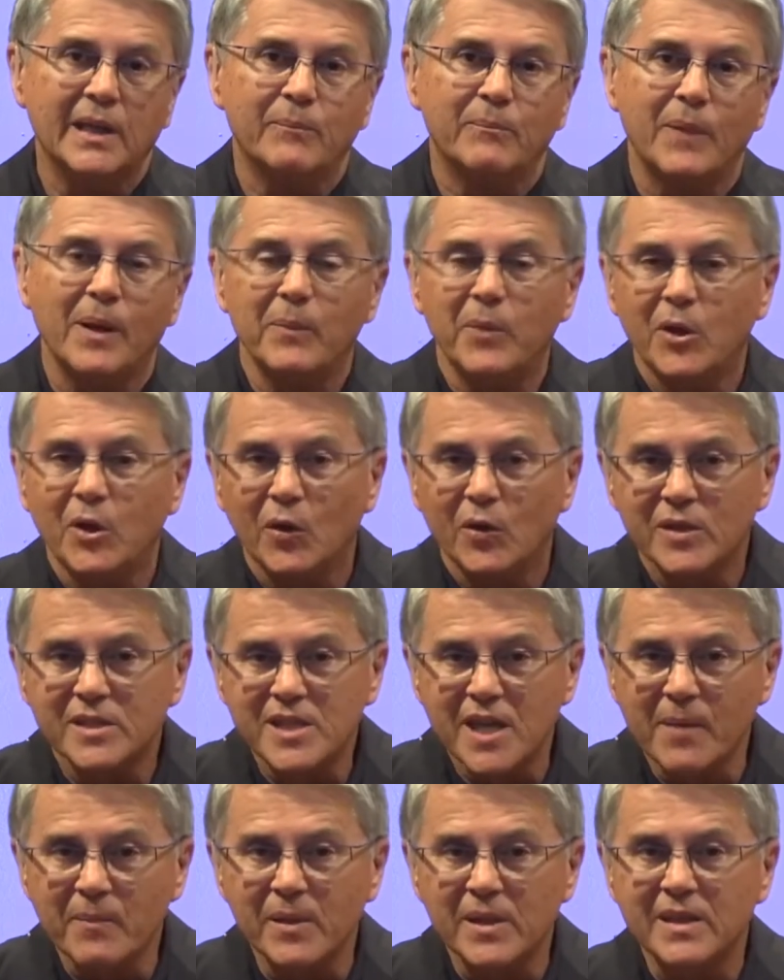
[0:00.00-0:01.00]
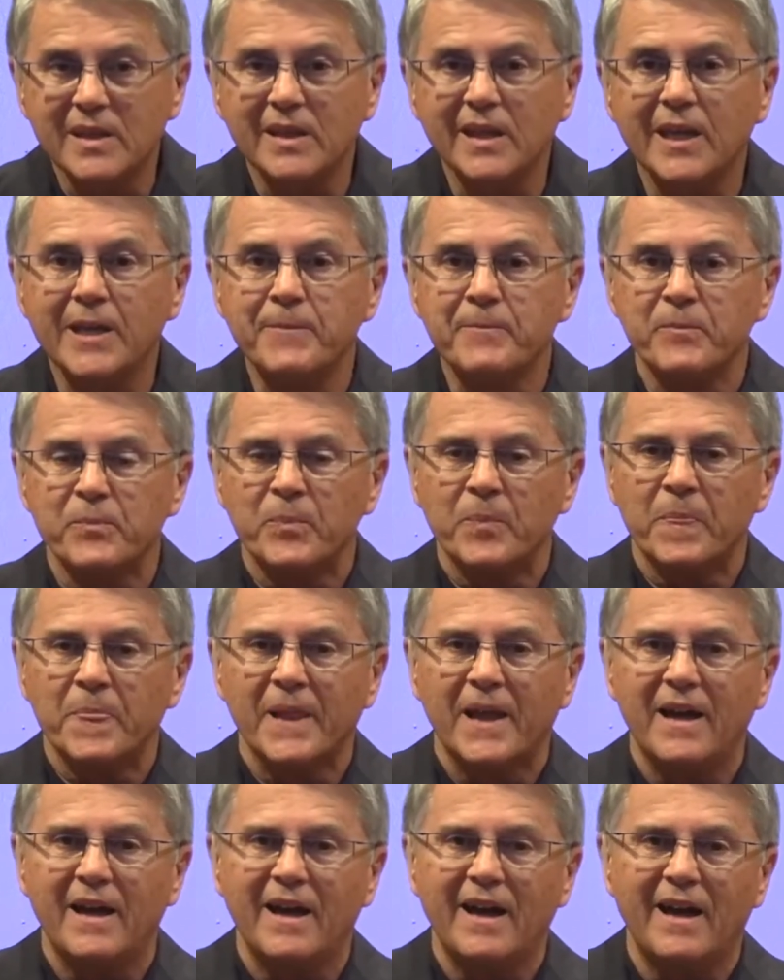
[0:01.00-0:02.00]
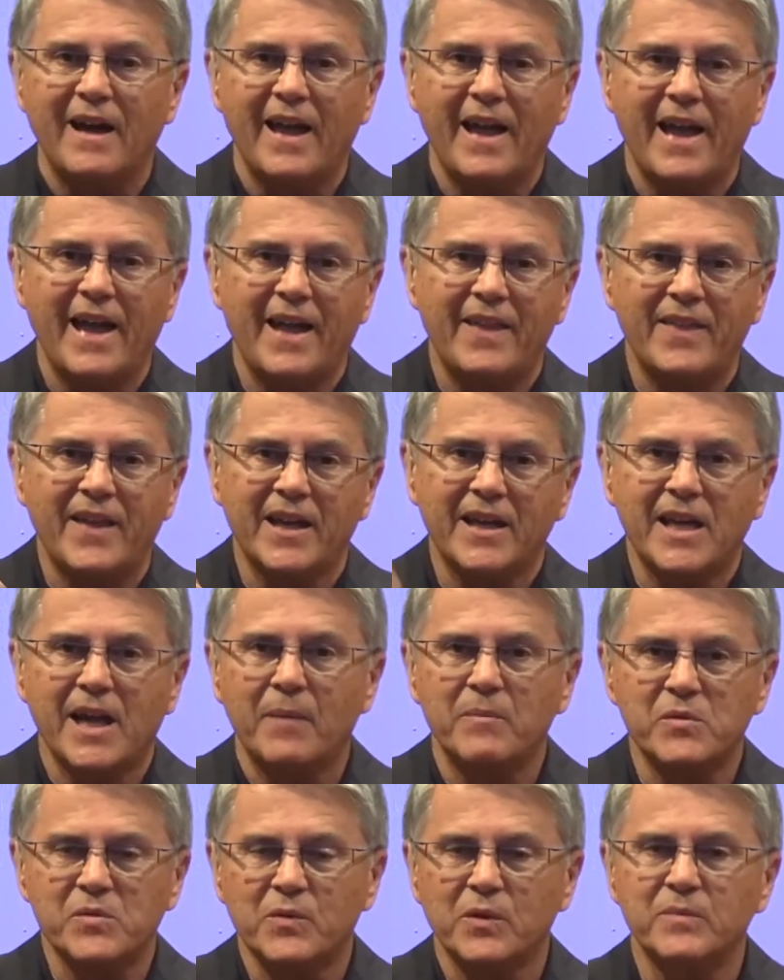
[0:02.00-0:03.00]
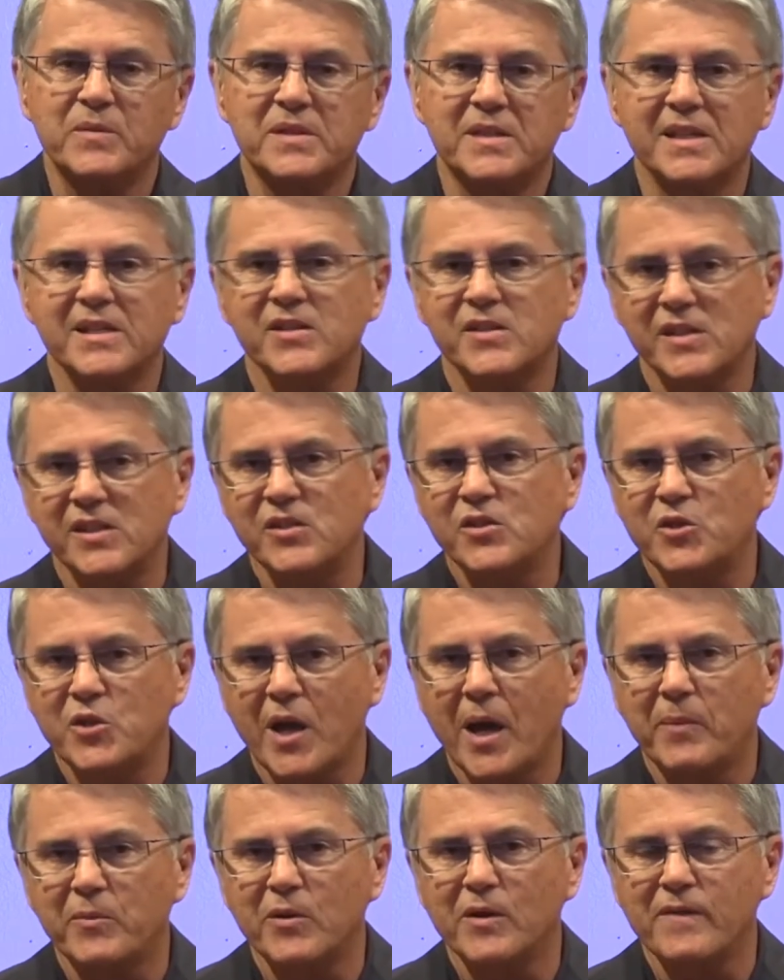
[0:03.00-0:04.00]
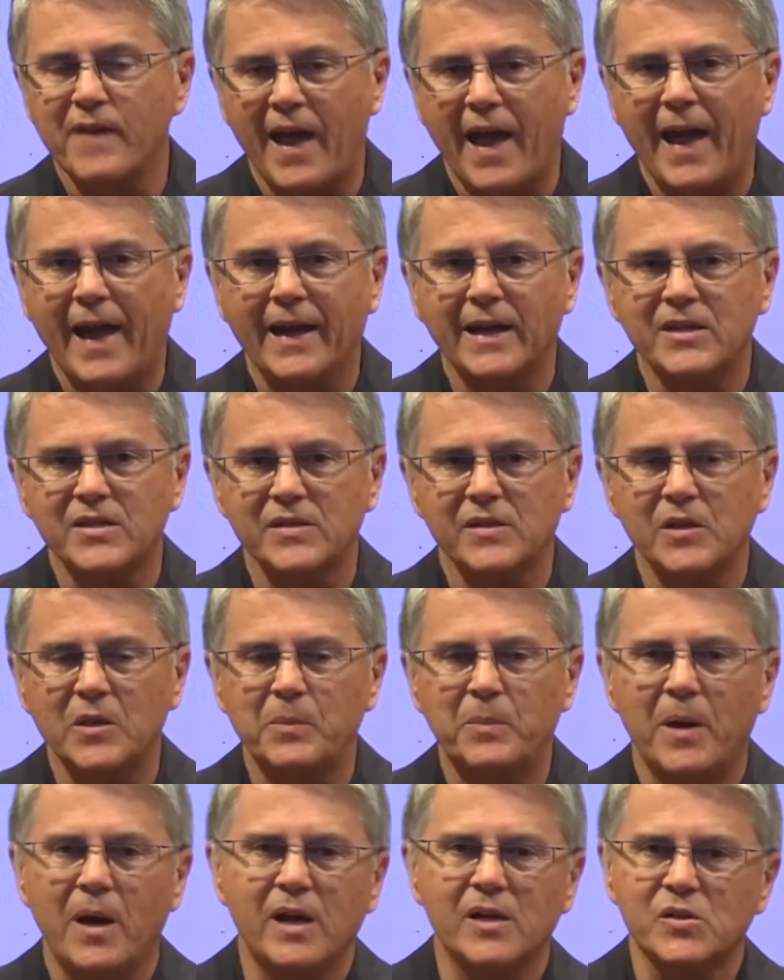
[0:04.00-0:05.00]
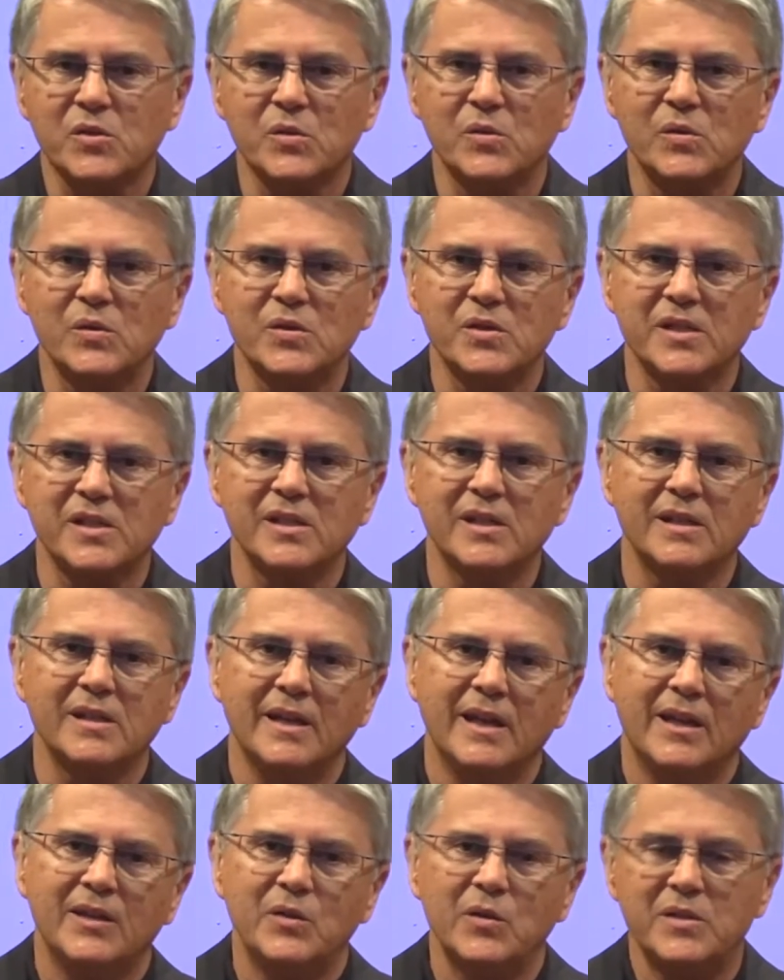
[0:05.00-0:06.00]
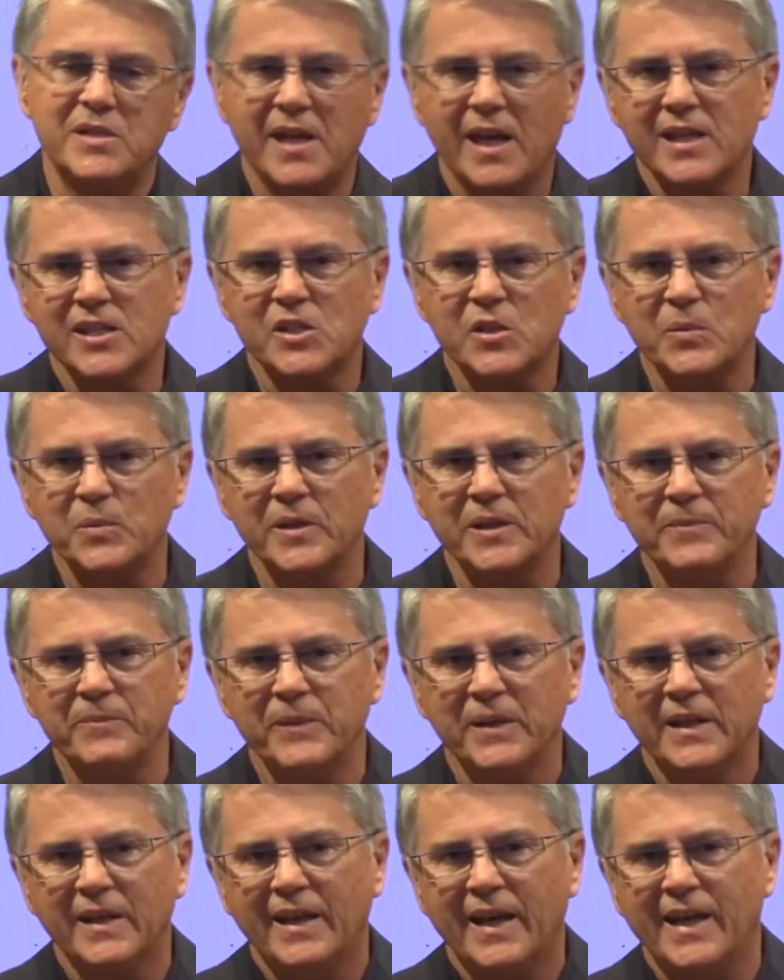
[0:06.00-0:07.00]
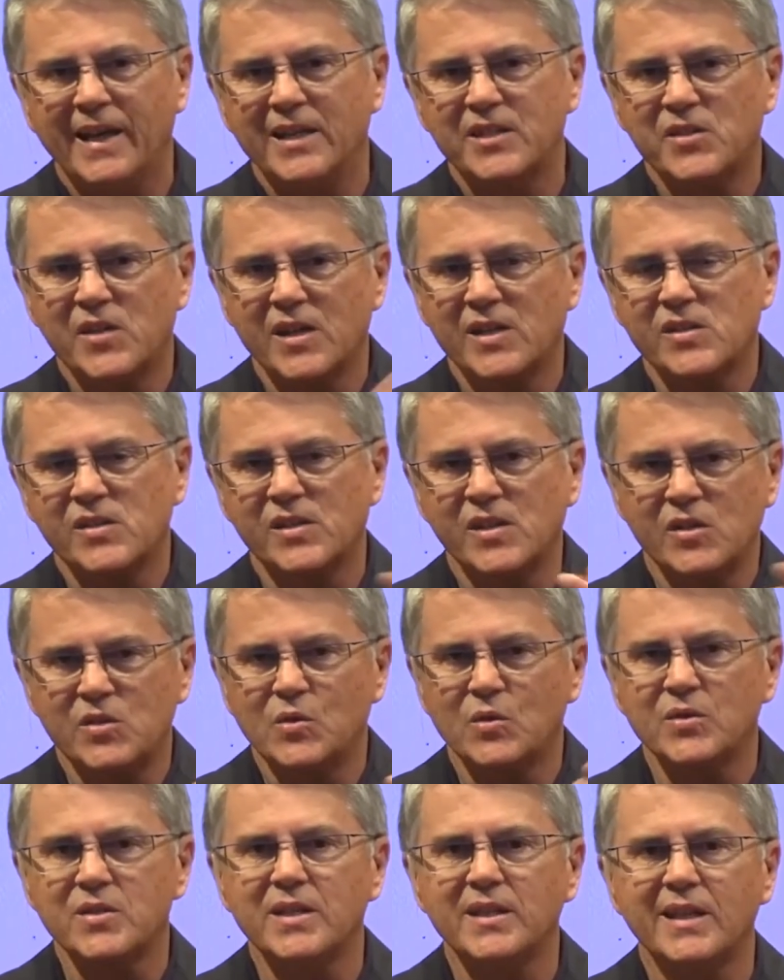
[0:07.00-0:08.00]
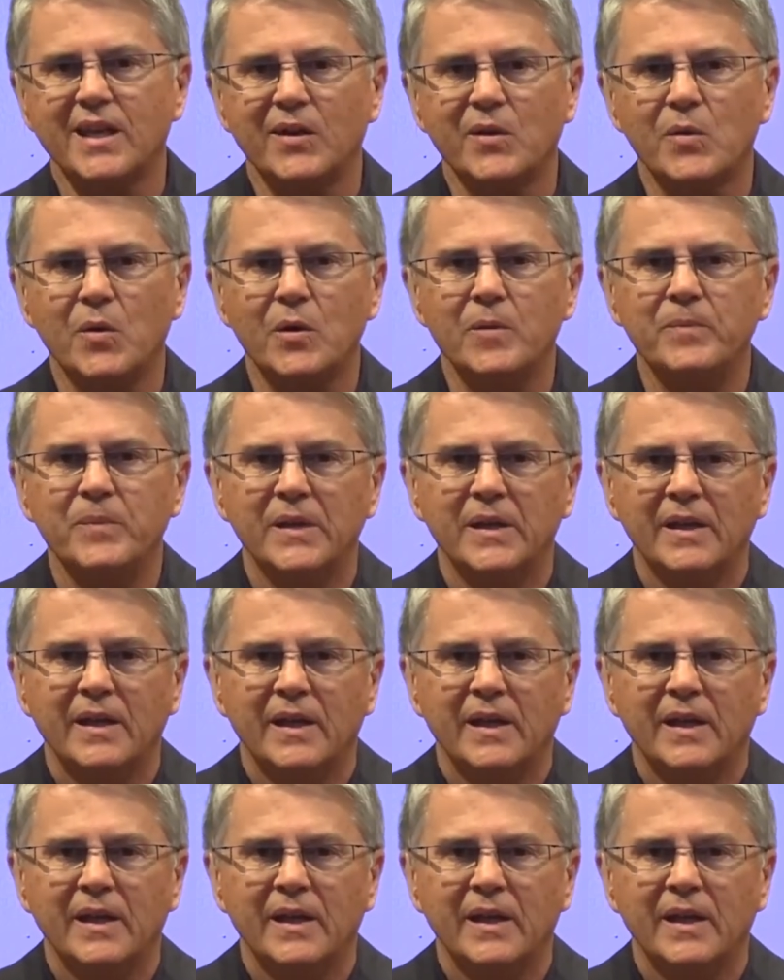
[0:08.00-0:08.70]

maybe you know a Timothy. Uh, and that comes from 16th chapter of Acts of the Apostles in the New Testament. And it says this, you'll see that quote,